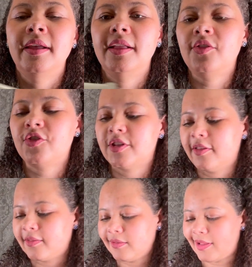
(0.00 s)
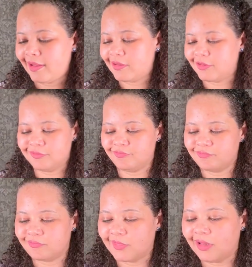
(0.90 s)
It's just like
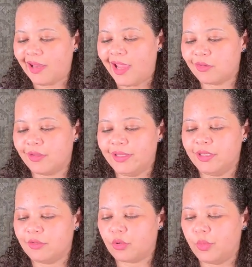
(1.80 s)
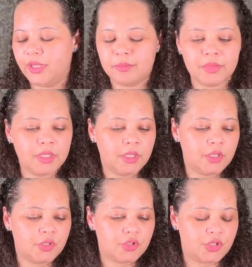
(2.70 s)
lanolin cream
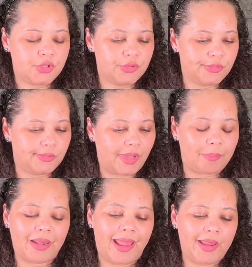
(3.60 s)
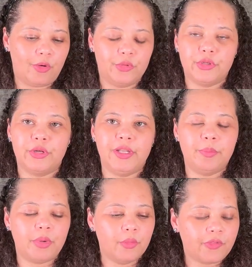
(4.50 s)
to apply on your
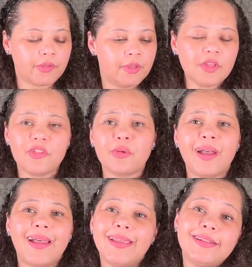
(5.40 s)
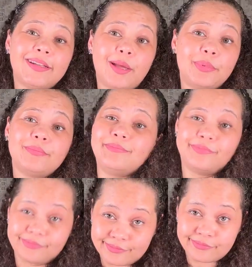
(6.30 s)
nipples. So I ended up
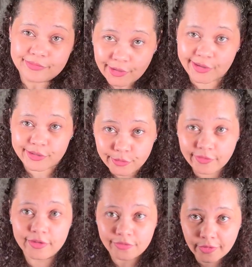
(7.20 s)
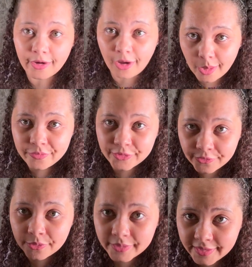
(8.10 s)
not using for
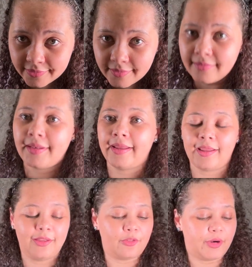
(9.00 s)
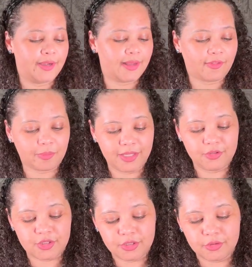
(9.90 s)
obvious reasons, like I have already
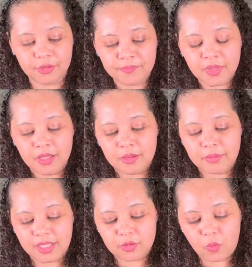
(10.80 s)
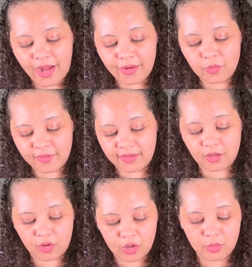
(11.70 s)
explained to you. But while I was at
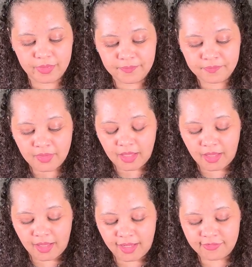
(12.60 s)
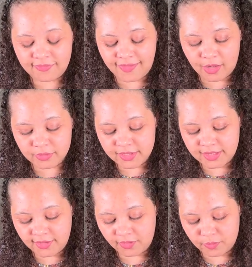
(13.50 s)
home, I found
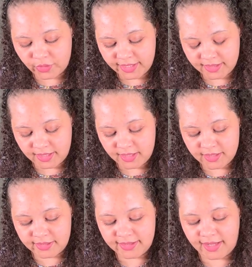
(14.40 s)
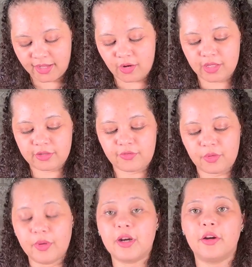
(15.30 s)
this brand here that I got
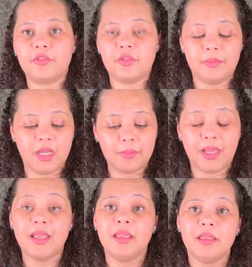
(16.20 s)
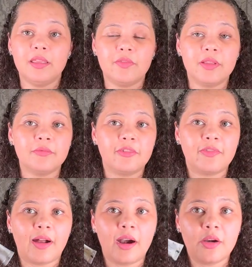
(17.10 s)
from Earth Mama even
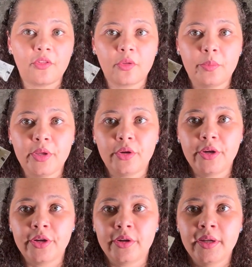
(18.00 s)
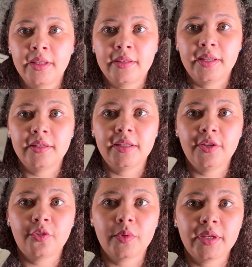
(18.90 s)
far superior than
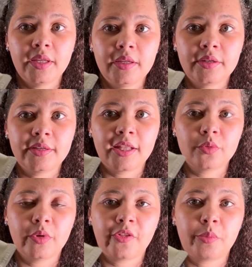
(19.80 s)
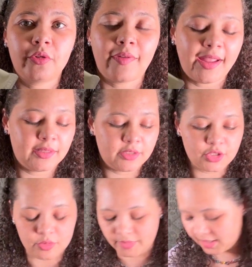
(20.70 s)
this one here that was provided
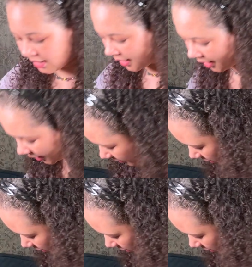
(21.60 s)
to me at the